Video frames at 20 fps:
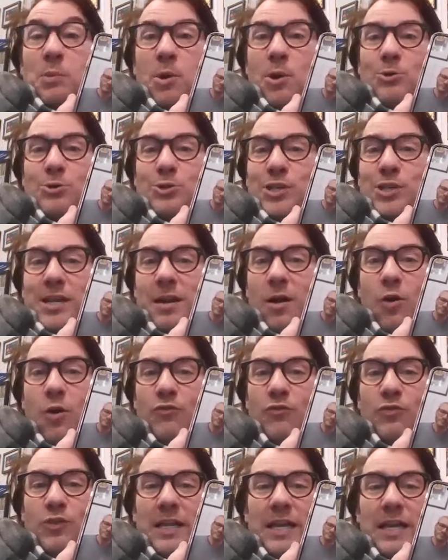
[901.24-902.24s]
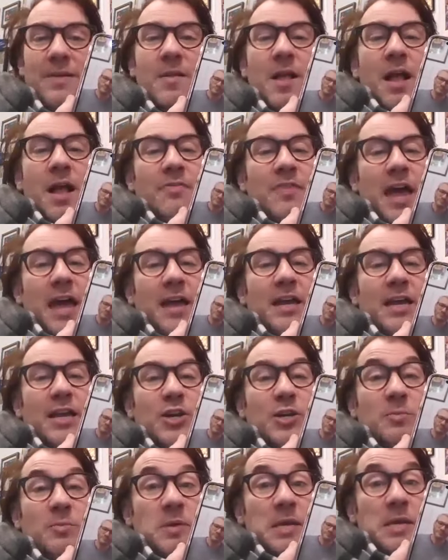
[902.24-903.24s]
promotion, hopefully, that
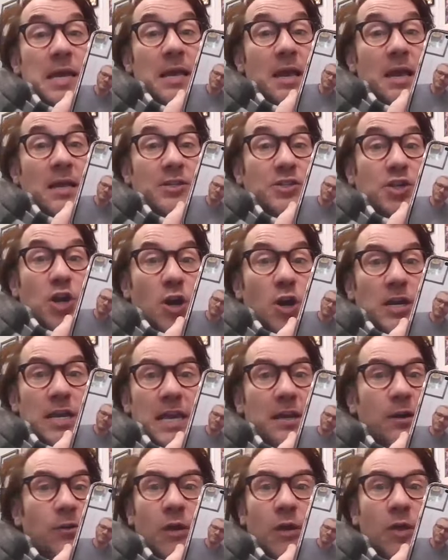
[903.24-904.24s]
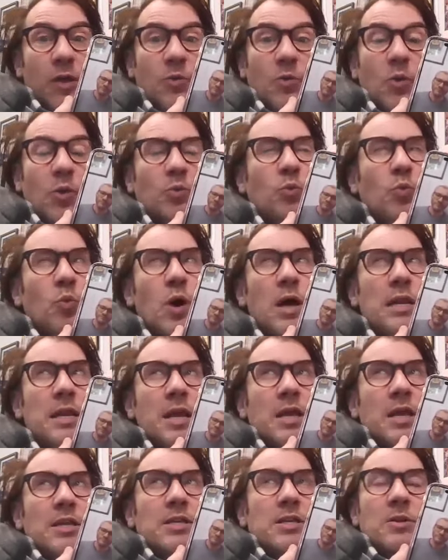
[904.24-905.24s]
it could be a chart hit around the world.
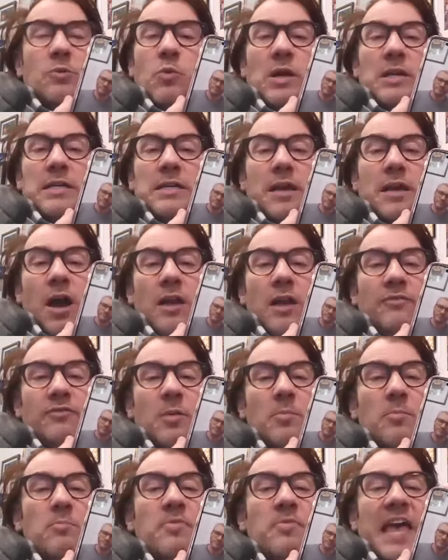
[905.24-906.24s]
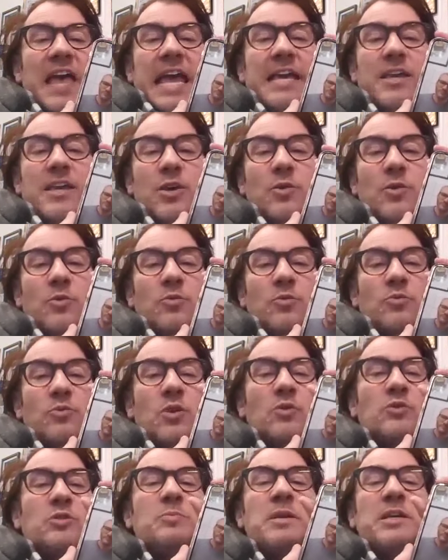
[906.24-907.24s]
What cut from Thank You,
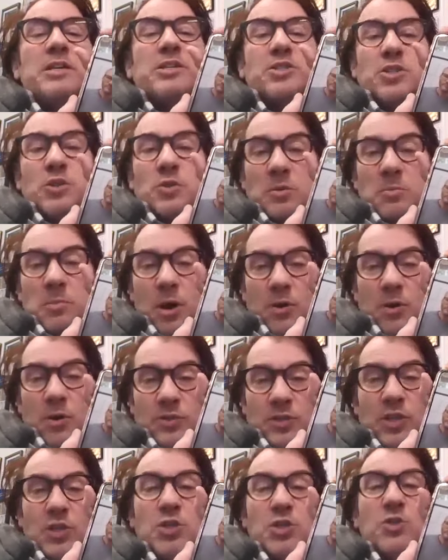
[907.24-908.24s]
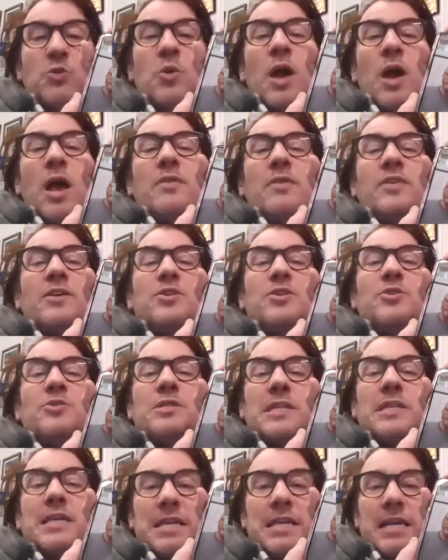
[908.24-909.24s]
you know, speaks to you the most? The new
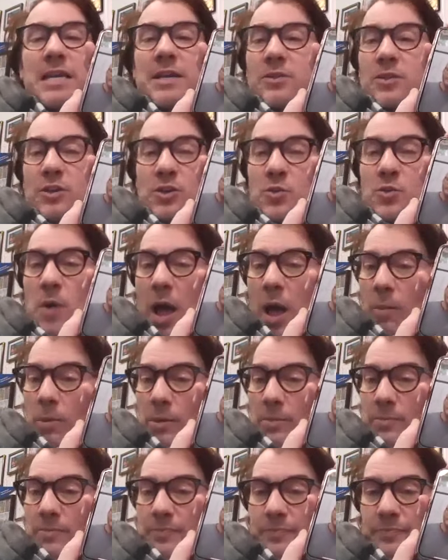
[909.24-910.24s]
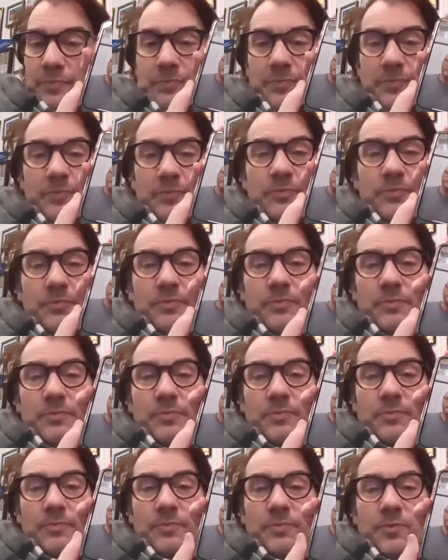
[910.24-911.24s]
CD, the new album,
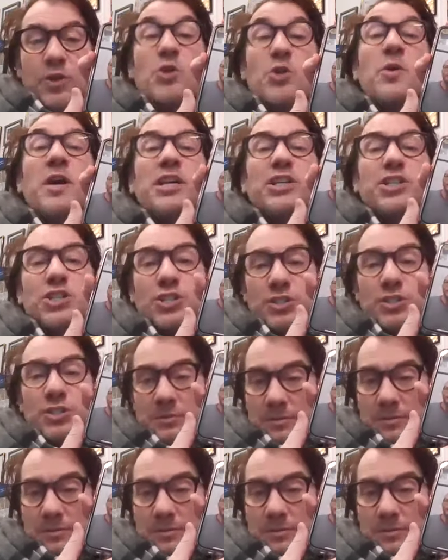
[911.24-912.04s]
newish.